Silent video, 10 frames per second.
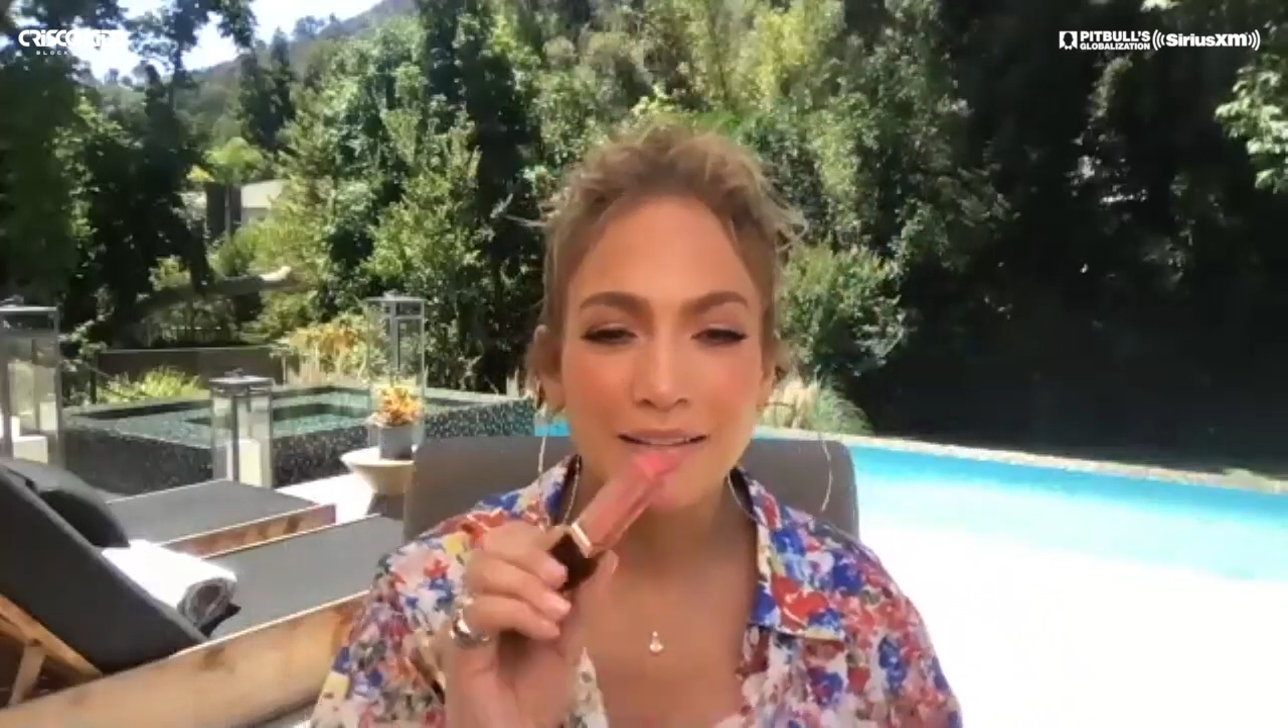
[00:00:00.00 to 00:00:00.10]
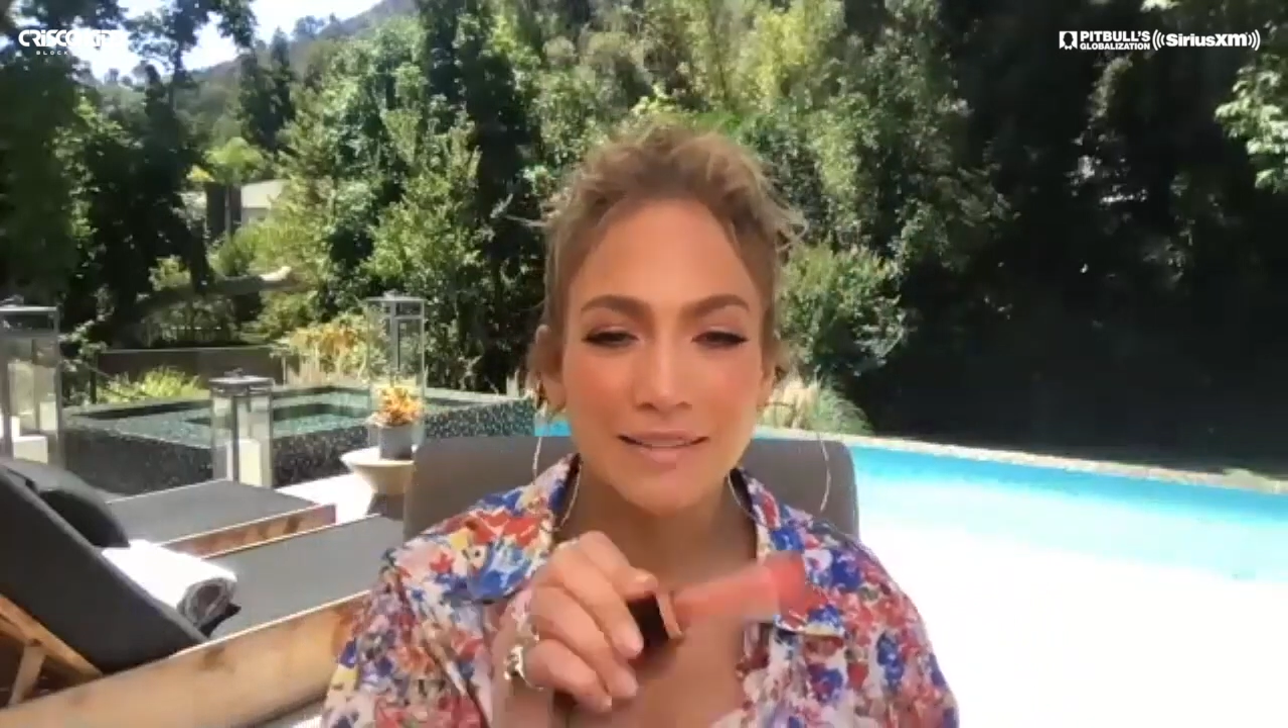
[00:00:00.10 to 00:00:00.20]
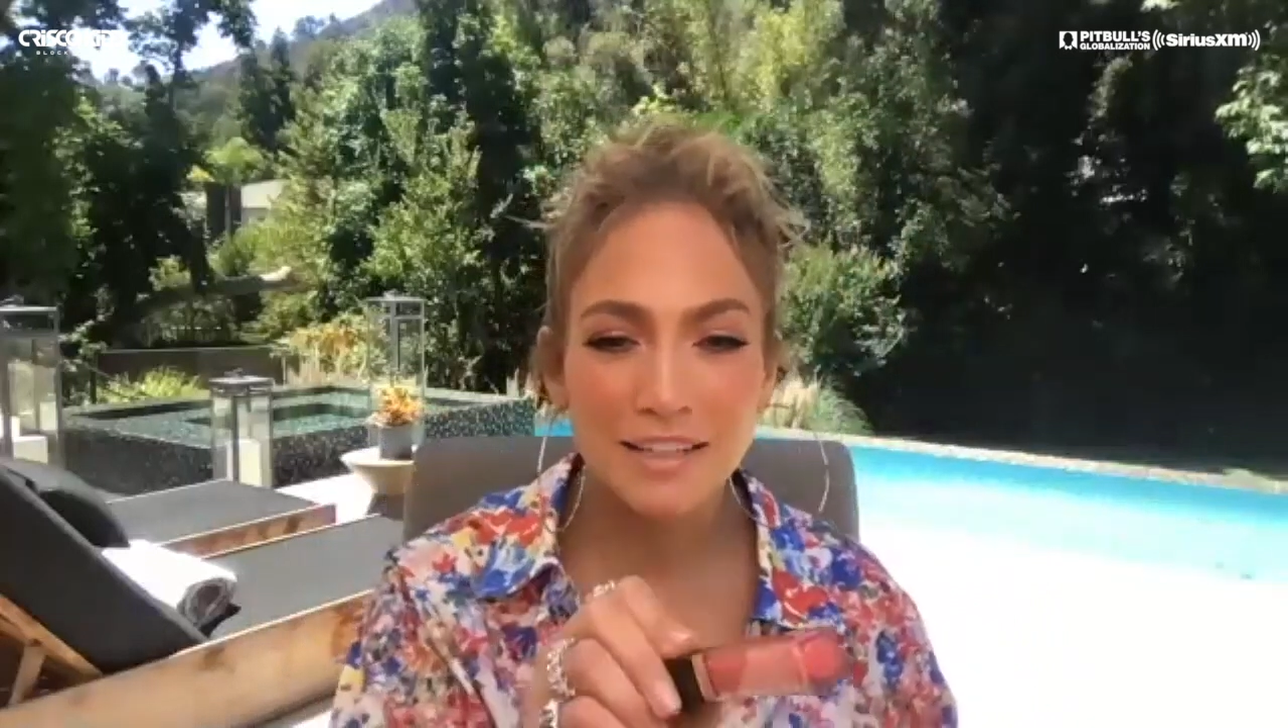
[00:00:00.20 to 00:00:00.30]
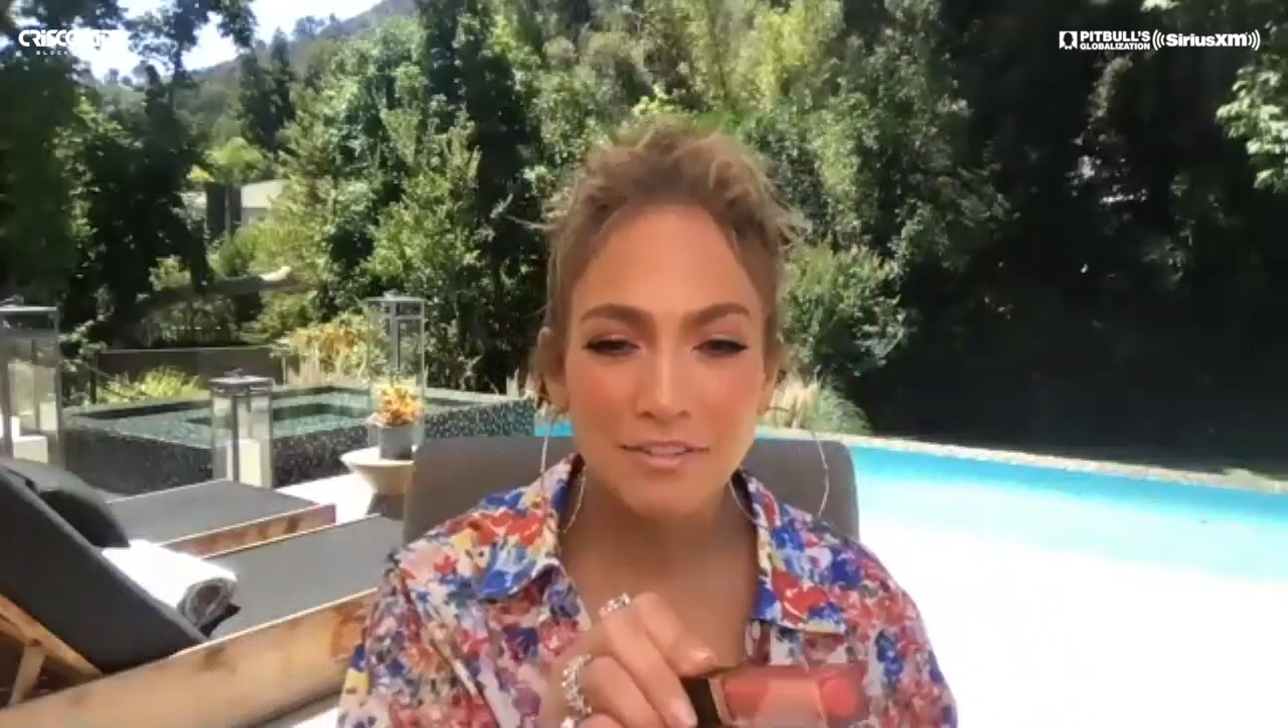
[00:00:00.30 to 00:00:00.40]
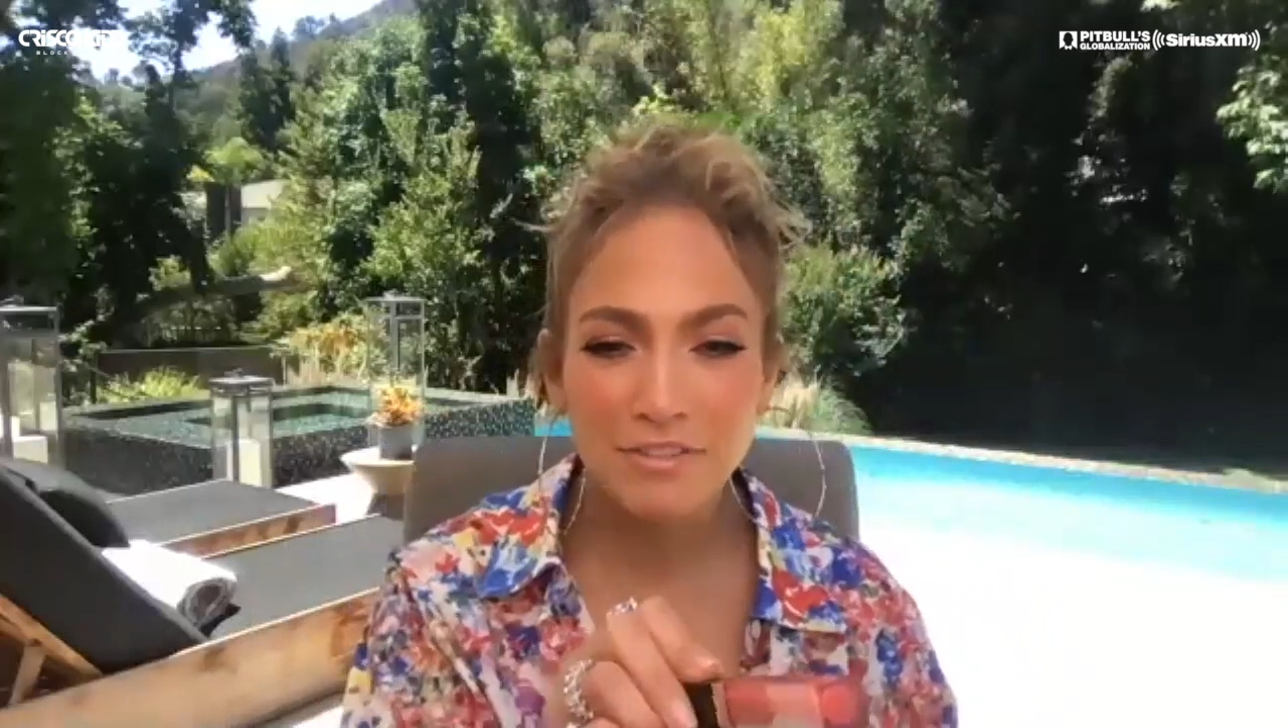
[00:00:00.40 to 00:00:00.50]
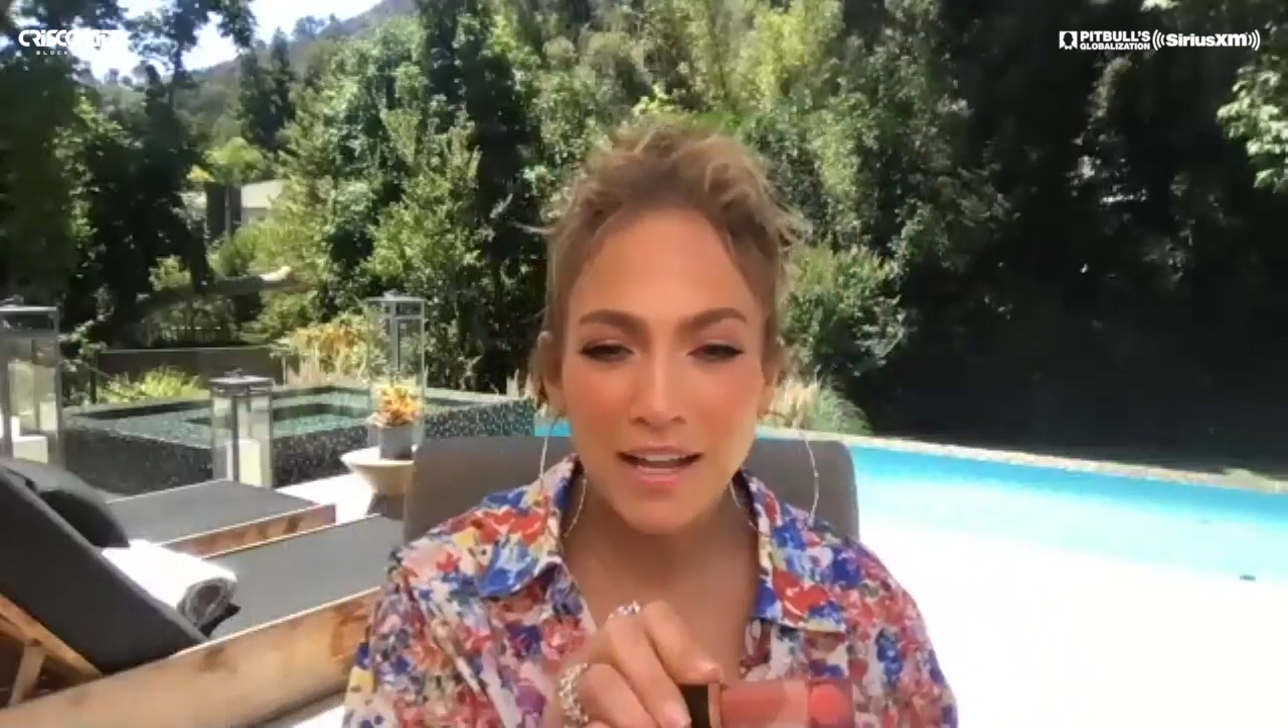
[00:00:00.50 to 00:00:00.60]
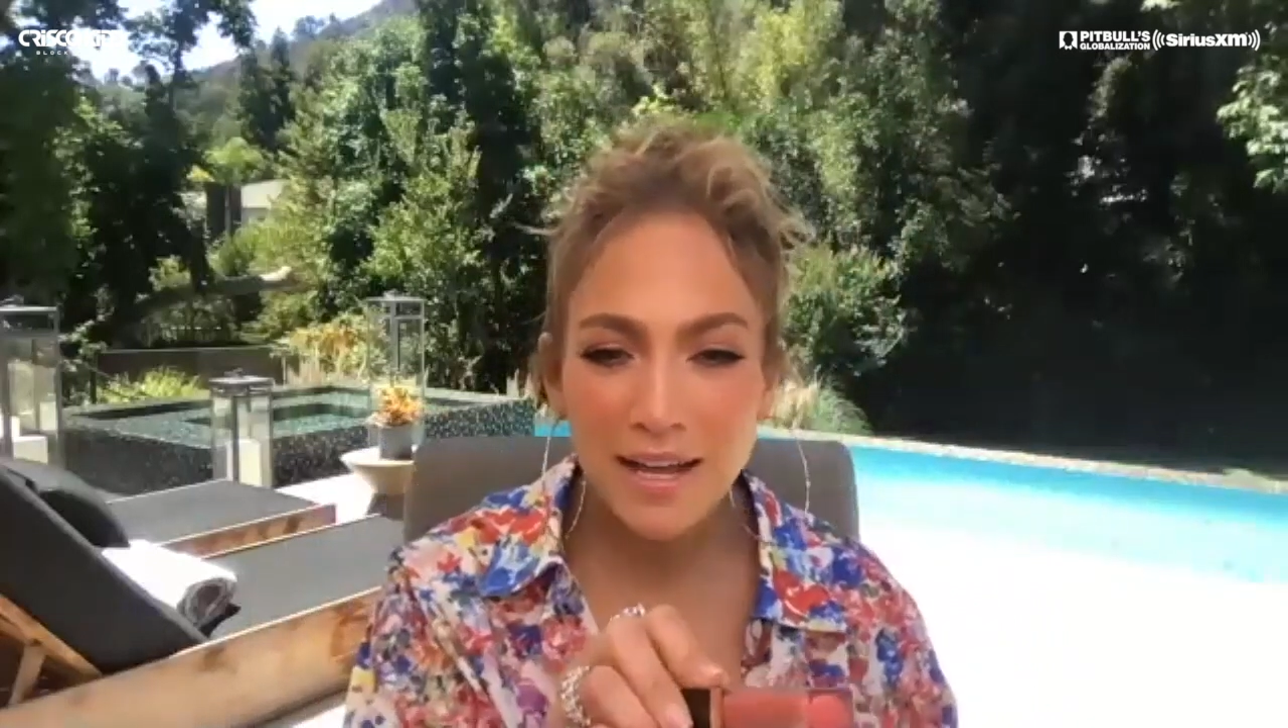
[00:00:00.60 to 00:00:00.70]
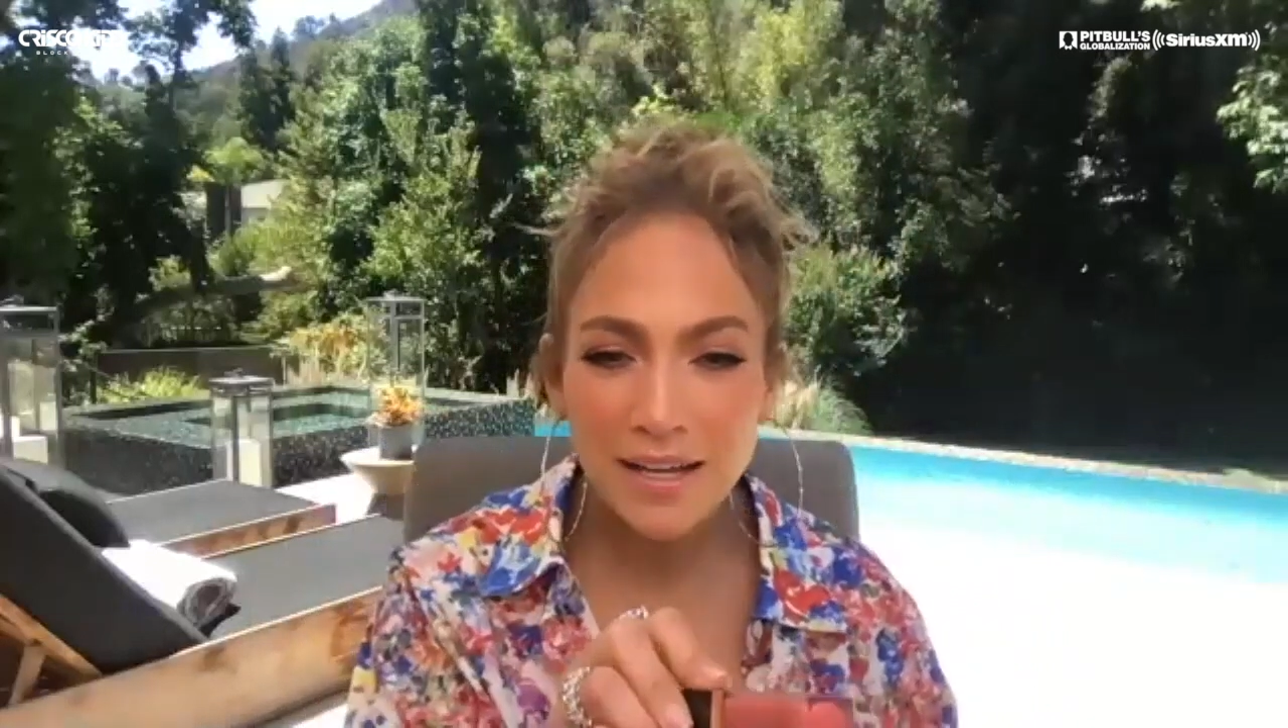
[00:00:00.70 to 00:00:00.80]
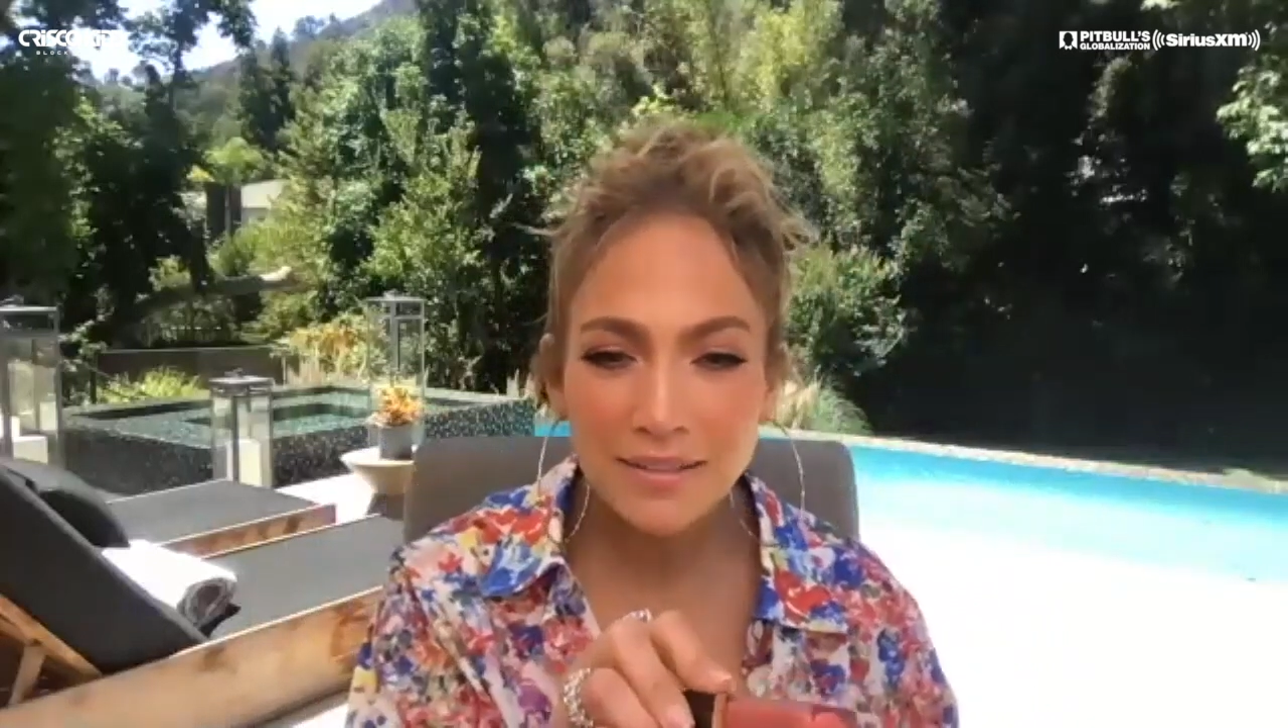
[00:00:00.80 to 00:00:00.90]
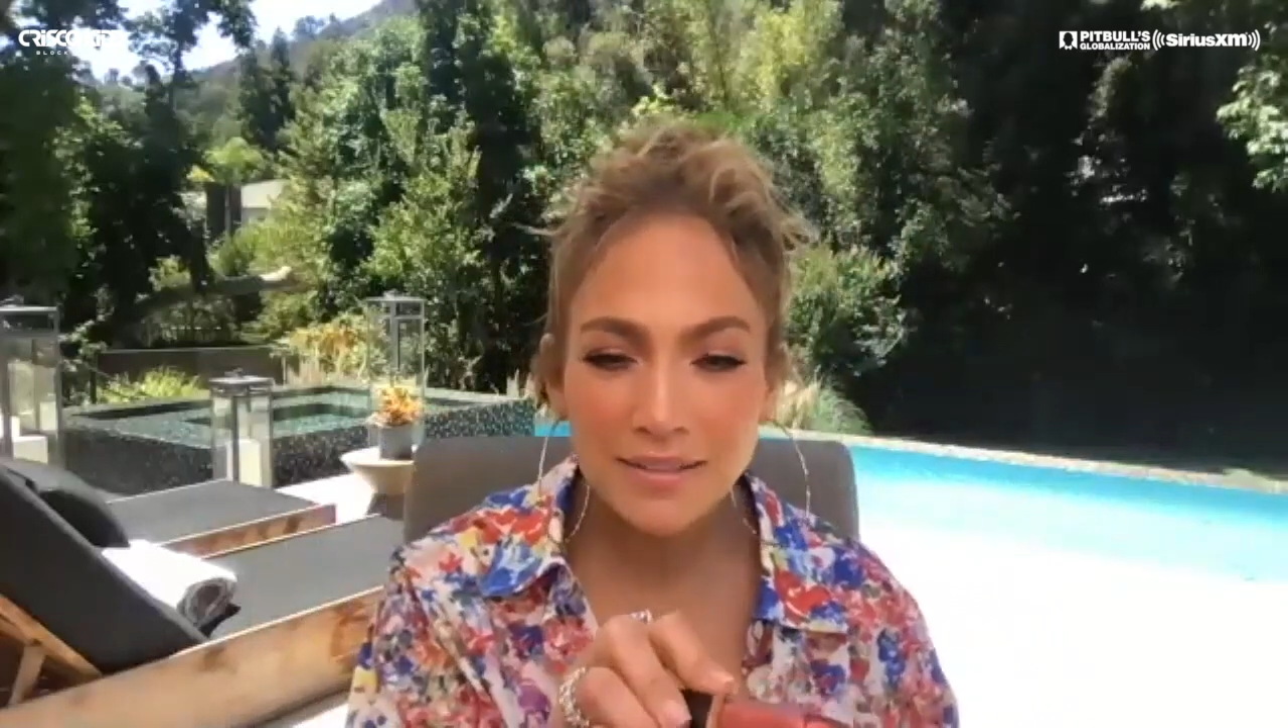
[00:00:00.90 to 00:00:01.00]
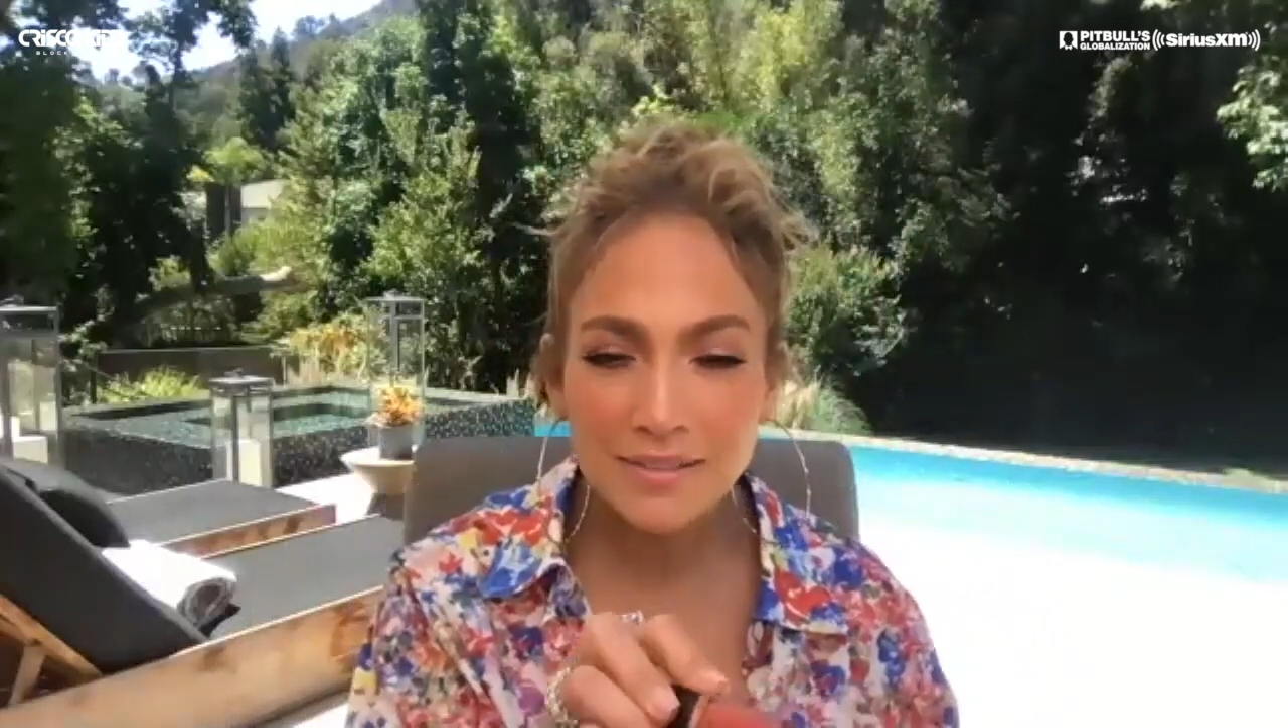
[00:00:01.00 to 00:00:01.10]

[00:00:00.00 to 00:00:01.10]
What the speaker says: Cantiflas,